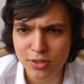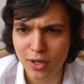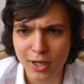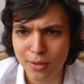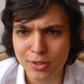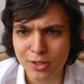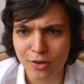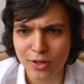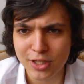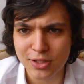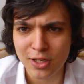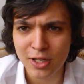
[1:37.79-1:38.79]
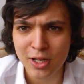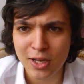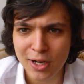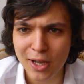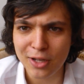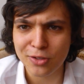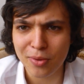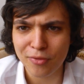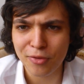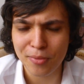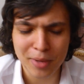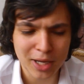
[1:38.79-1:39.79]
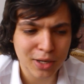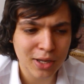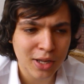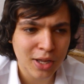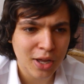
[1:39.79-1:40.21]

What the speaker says: I know he's got his next one for me